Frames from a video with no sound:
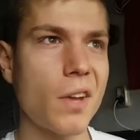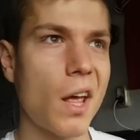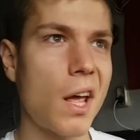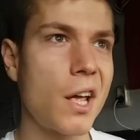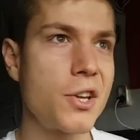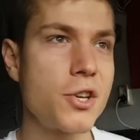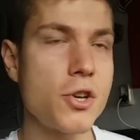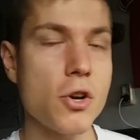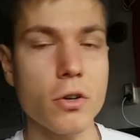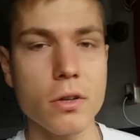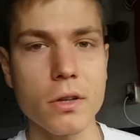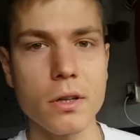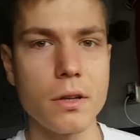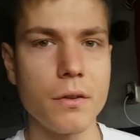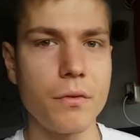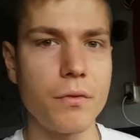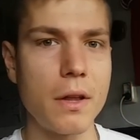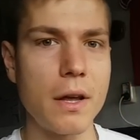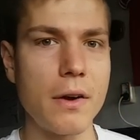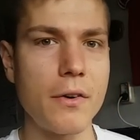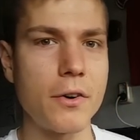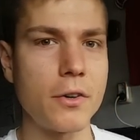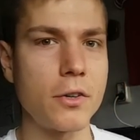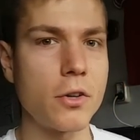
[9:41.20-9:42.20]
a chocolatey
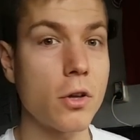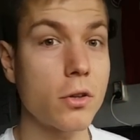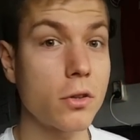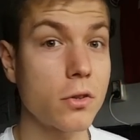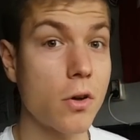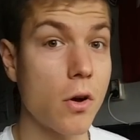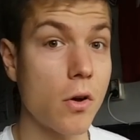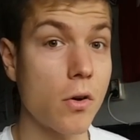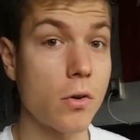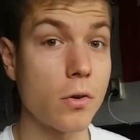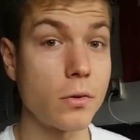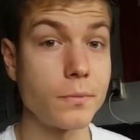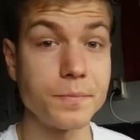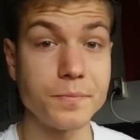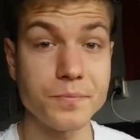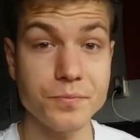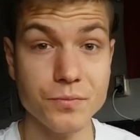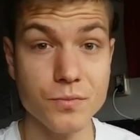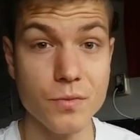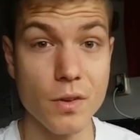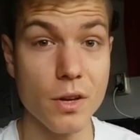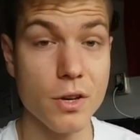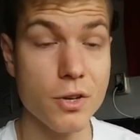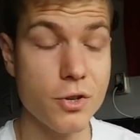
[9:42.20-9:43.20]
flavor, not cocoa,
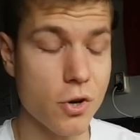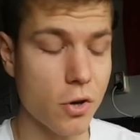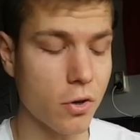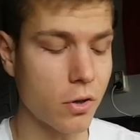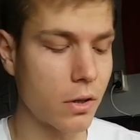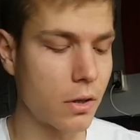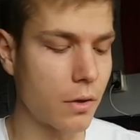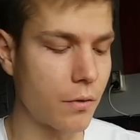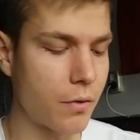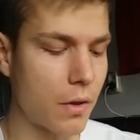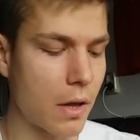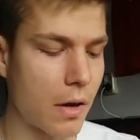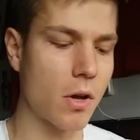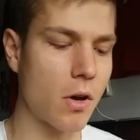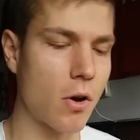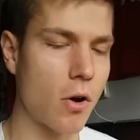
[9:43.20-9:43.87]
chocolatey flavor.